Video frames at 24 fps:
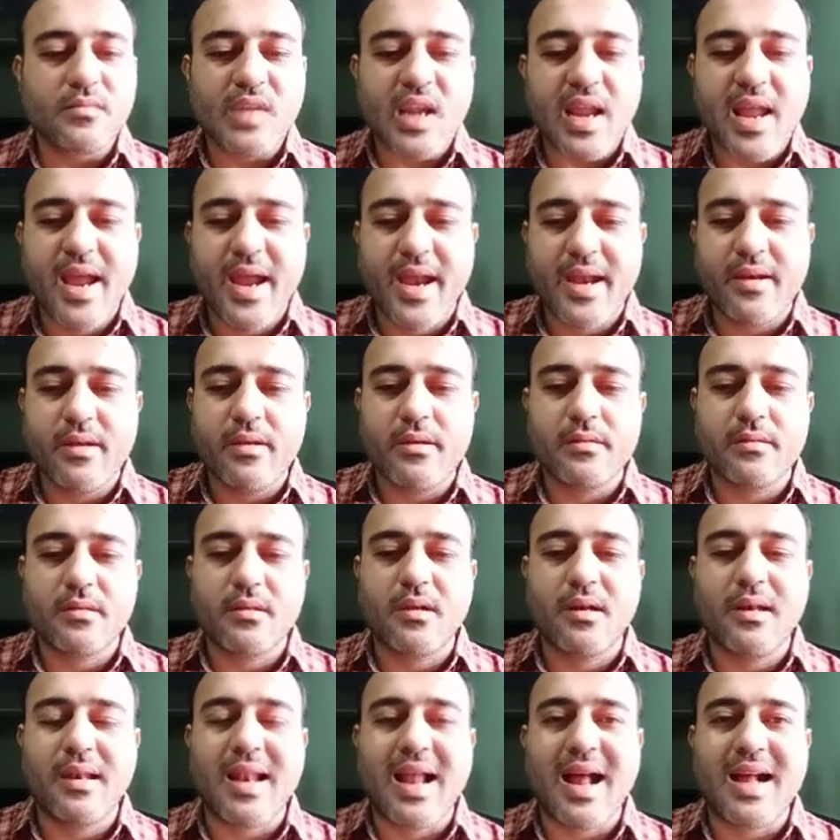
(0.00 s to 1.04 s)
and the
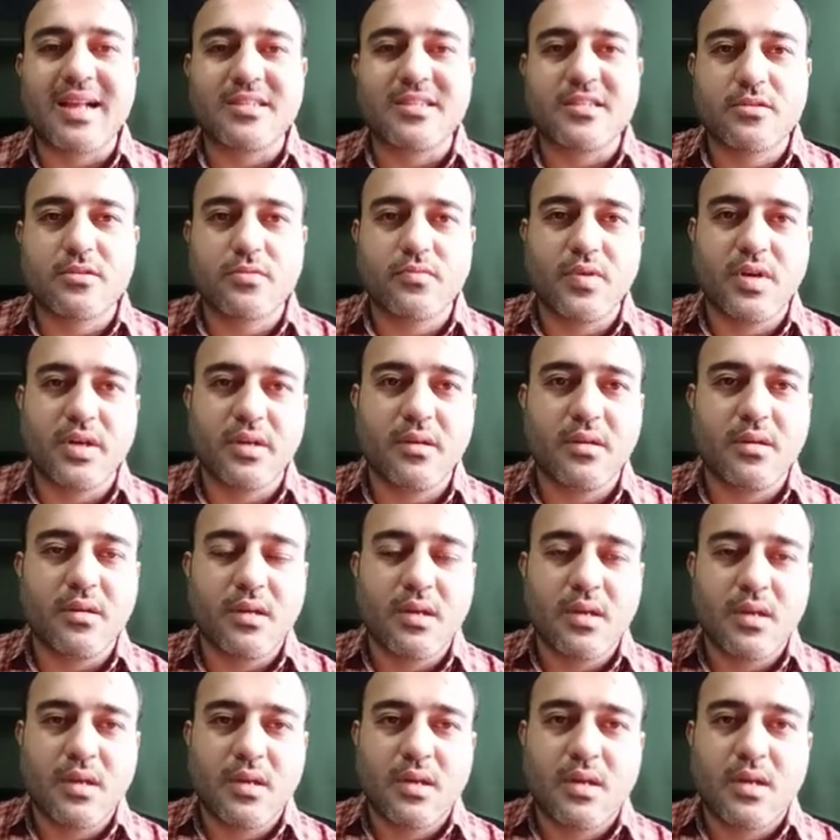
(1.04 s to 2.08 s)
last one,
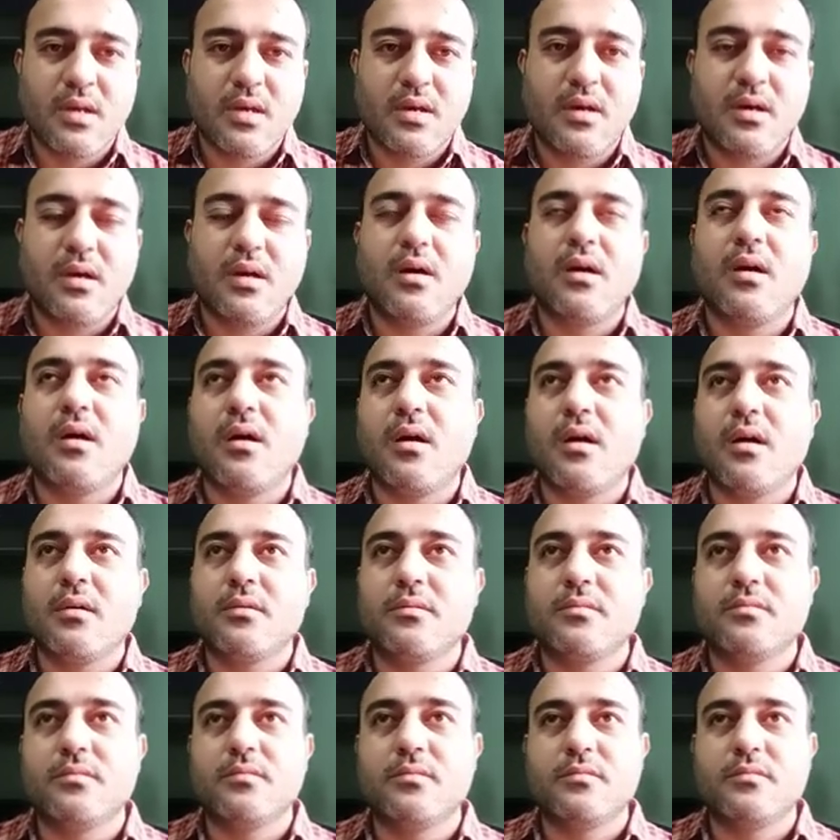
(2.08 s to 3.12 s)
uh,
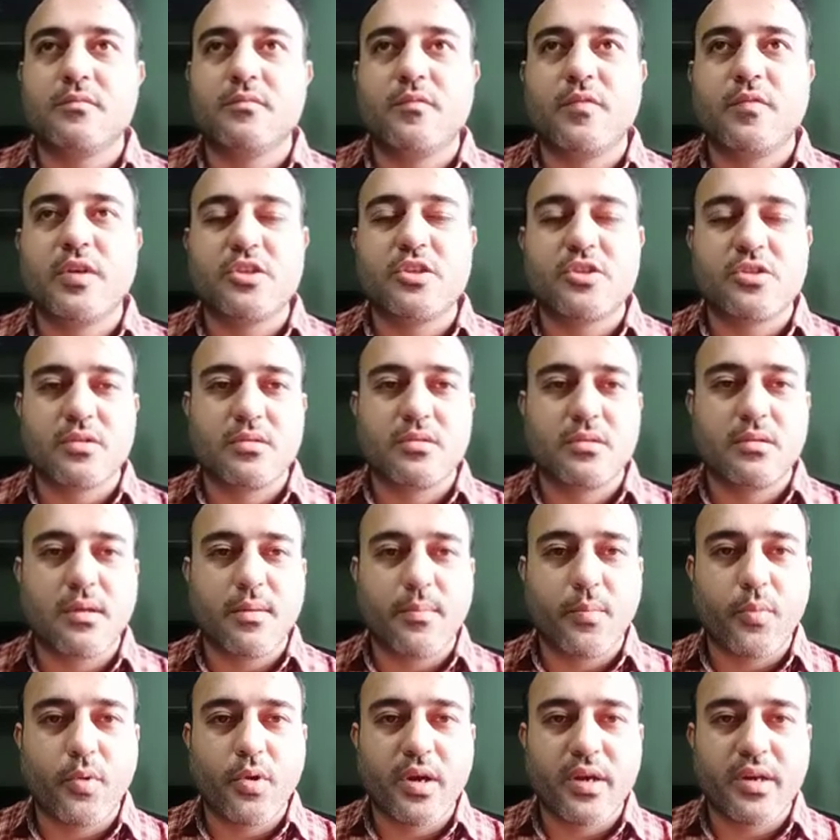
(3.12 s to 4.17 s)
which the
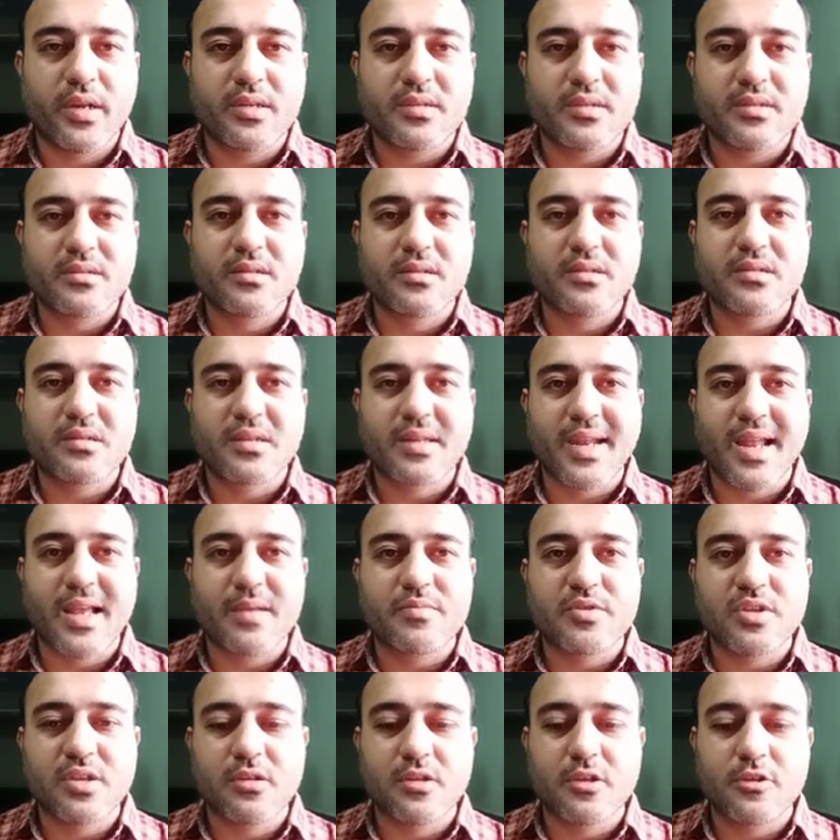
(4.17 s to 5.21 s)
poetess describes
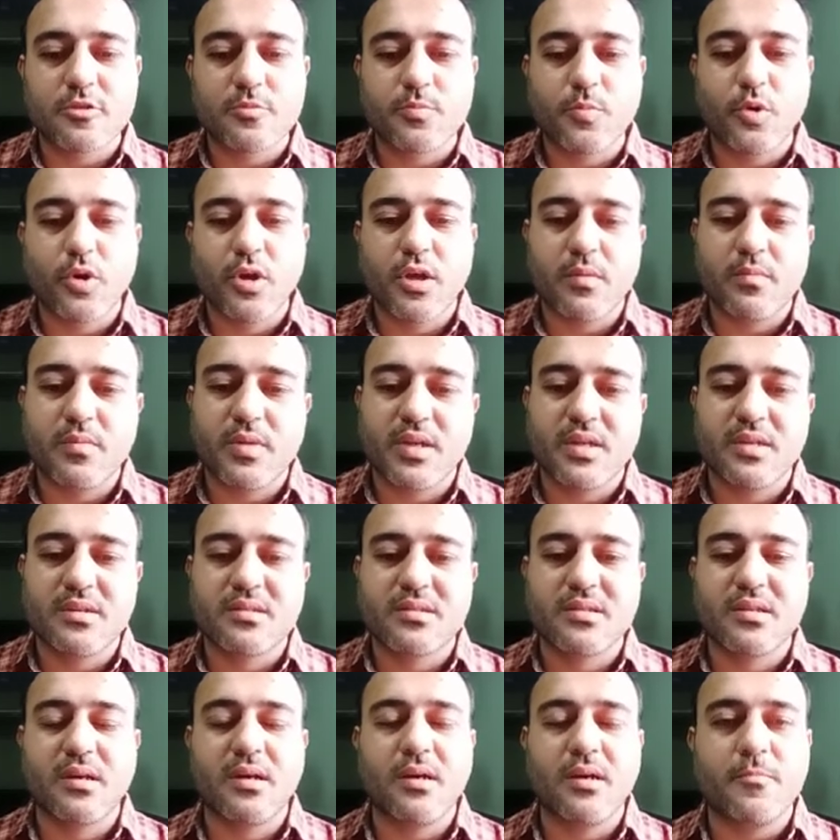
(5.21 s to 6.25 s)
in this poem, is the